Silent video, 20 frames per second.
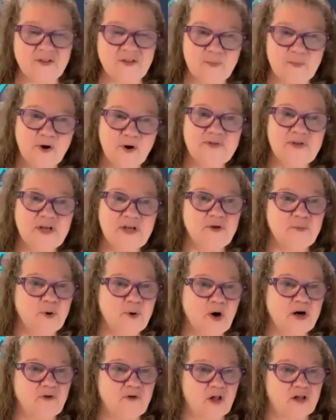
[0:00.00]
then the other
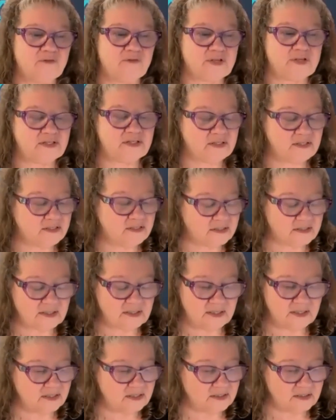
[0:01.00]
part of all of this
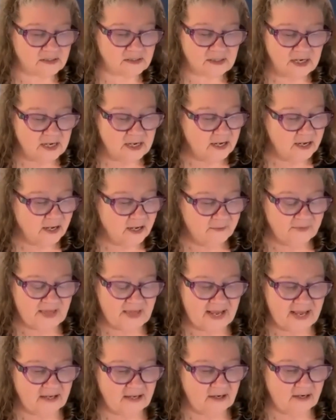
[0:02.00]
is
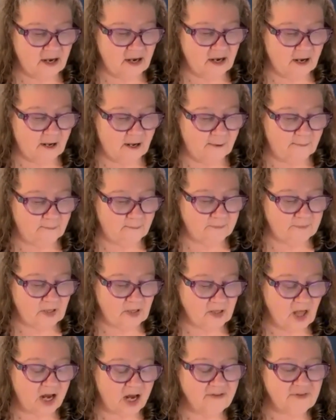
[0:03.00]
that
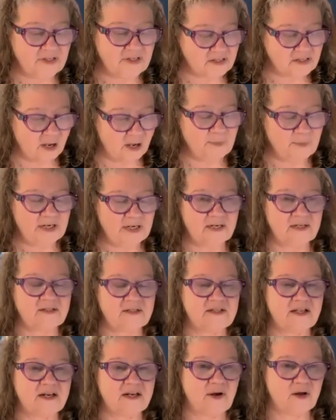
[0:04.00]
a lot of these
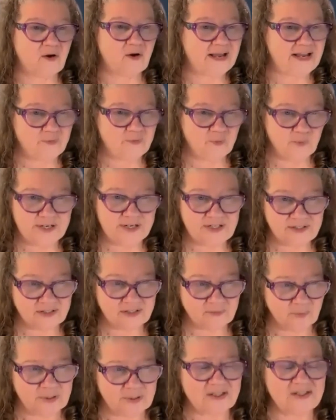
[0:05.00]
companies that
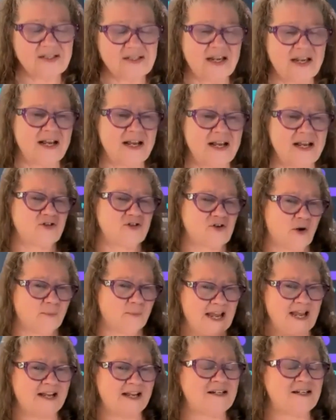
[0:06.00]
real estate agents
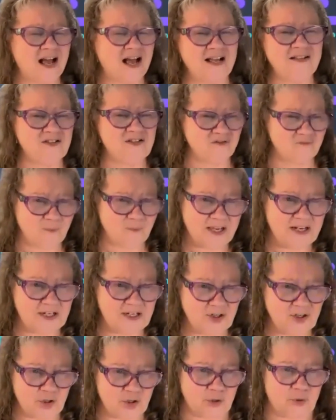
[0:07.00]
are paying tons of
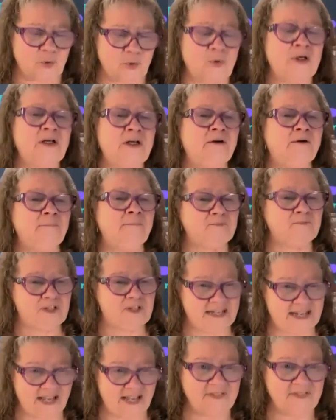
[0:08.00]
money to
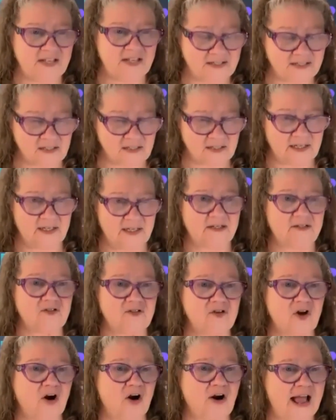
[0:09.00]
get these
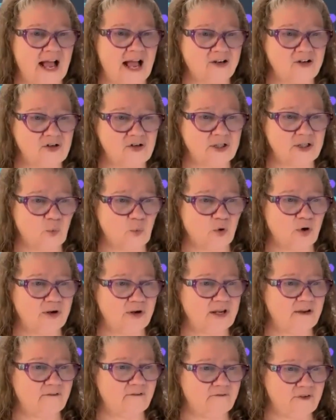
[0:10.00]
leads are actually
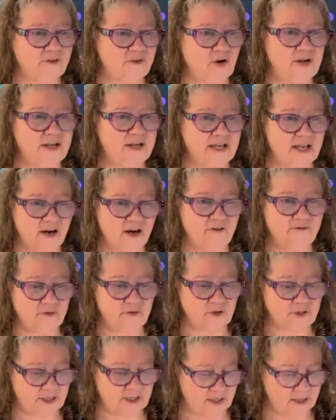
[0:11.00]
working very
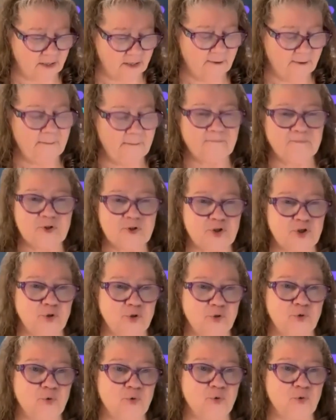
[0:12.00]
carefully
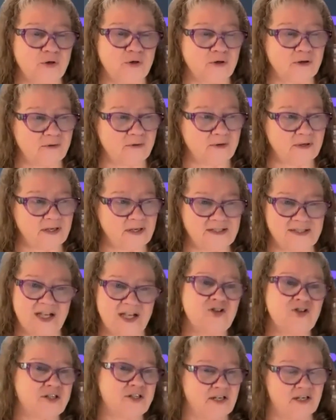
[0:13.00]
to
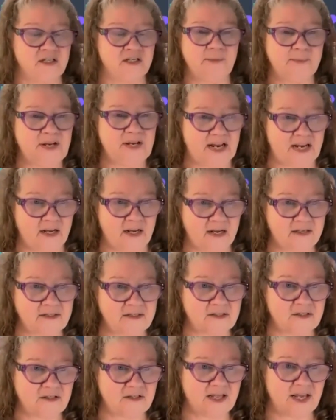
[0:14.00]
essentially eliminate
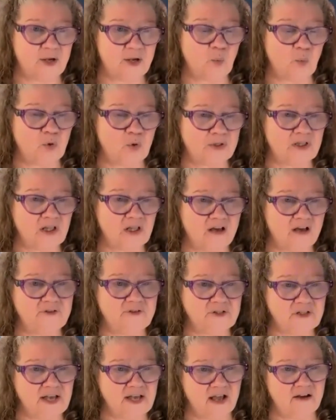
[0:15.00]
us. They would
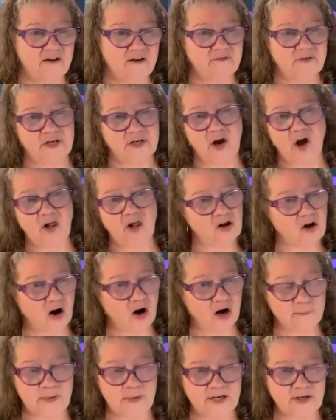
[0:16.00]
love to have an a la
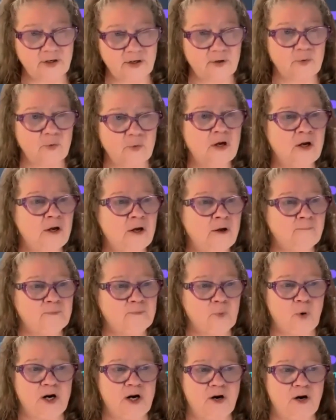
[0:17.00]
carte menu
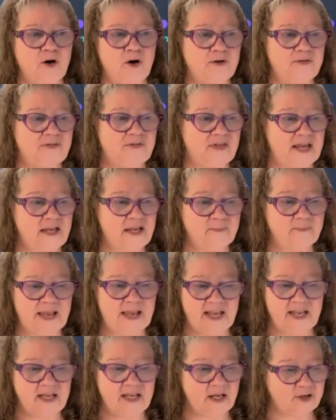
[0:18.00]
where they
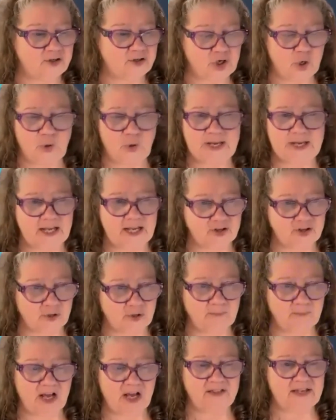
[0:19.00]
pay a showing
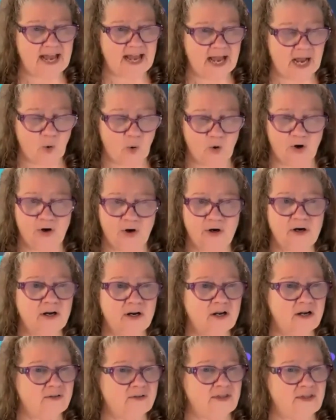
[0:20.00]
agent by the hour,
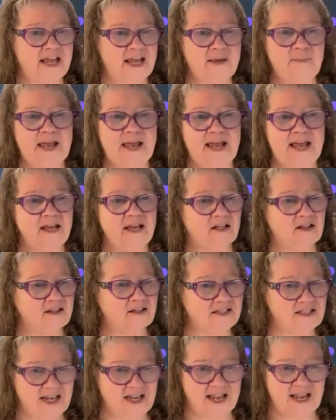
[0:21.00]
they pay a
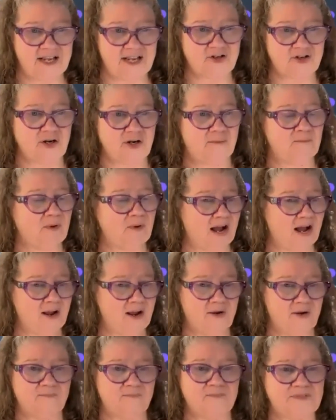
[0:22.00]
listing agent
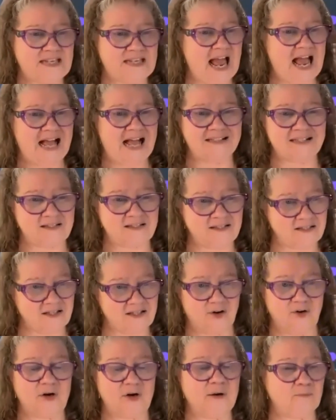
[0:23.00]
by tasks
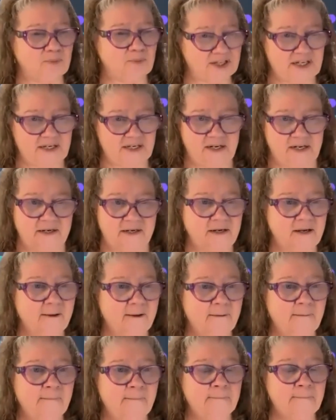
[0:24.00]
that are completed.
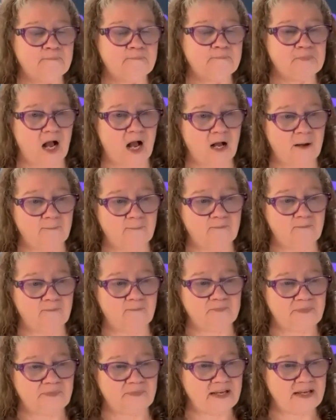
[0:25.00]

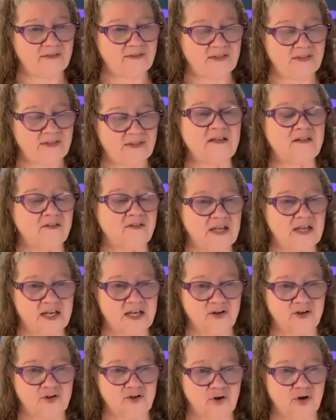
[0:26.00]
They think that
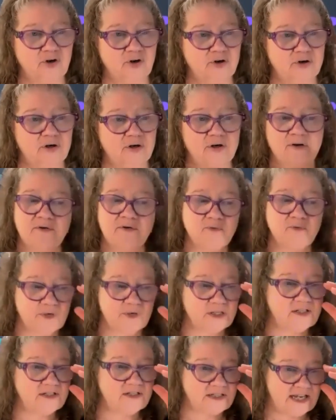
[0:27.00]
they can turn
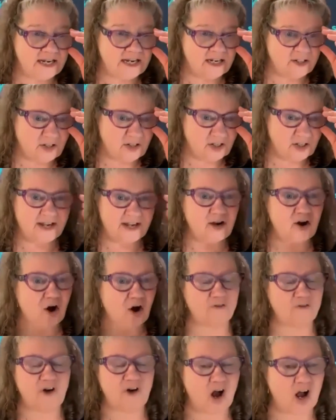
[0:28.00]
real estate into like
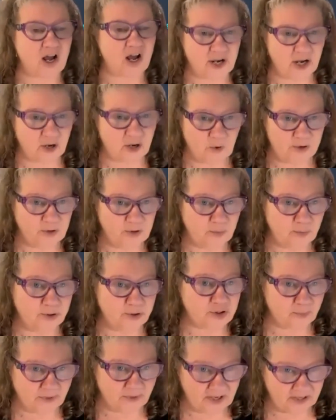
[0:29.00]
Carvana, where you
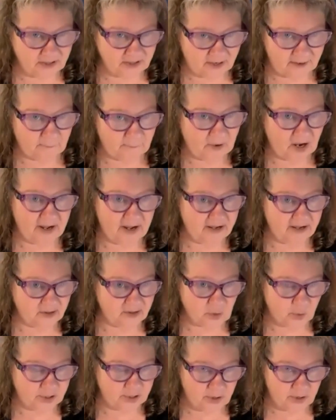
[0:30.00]
push a button and buy a
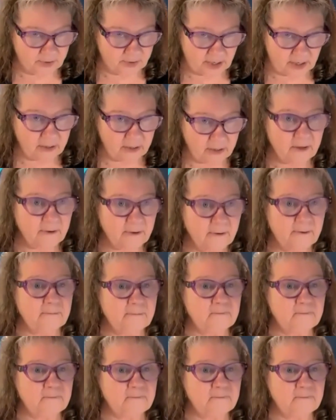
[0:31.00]
Toyota,